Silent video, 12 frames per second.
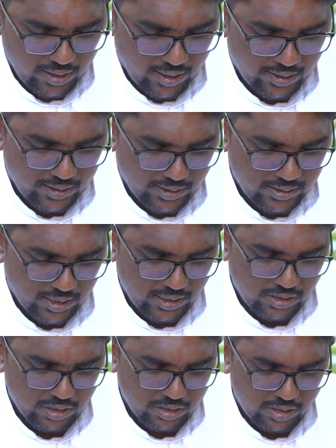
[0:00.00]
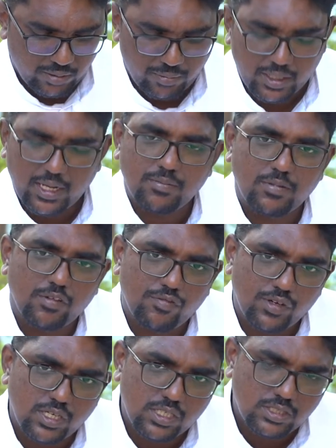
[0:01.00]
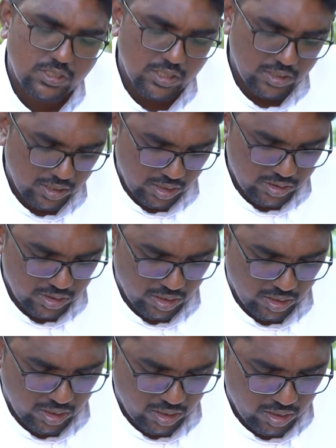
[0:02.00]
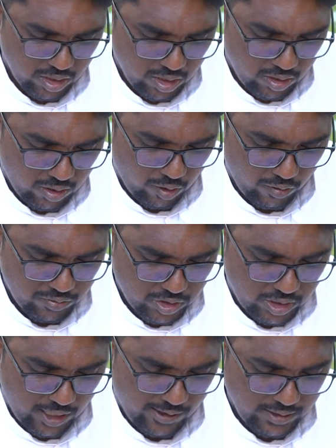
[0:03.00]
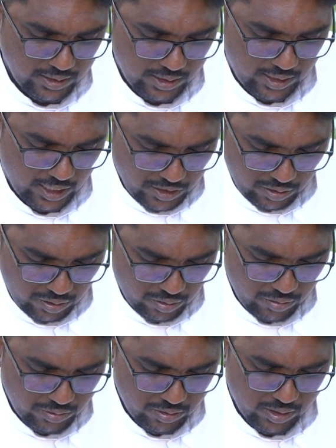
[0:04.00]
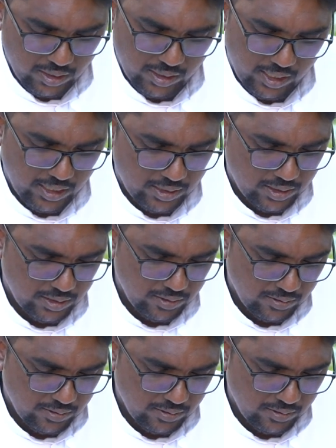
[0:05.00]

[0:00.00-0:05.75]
and as such she became the first teacher of Saint Gertrude the Great